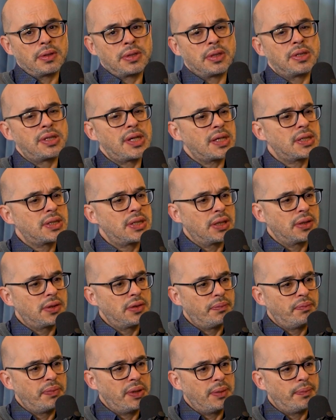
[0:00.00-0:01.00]
suggesting
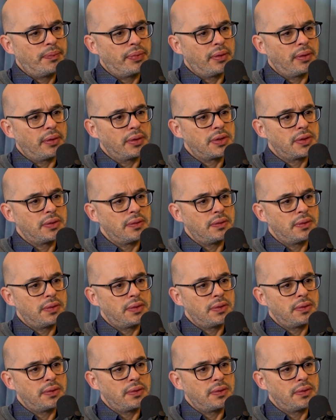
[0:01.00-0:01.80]
to people to